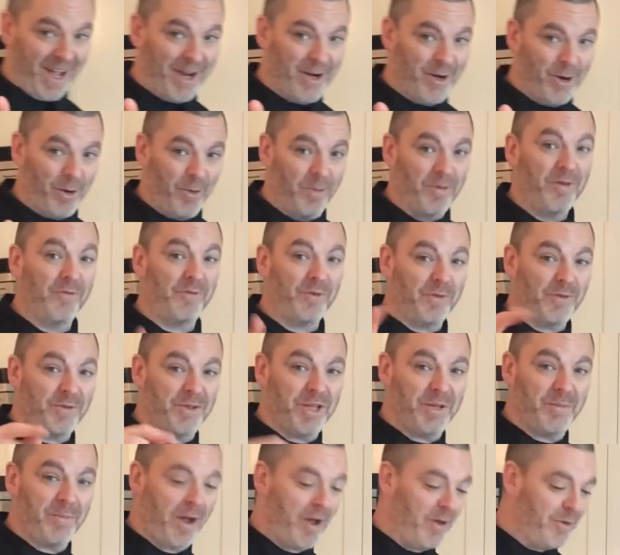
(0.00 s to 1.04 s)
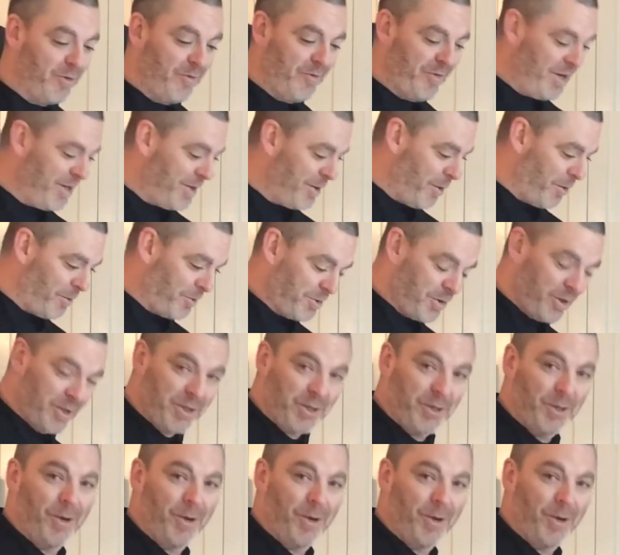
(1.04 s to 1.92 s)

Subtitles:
I know, if you've seen my other videos,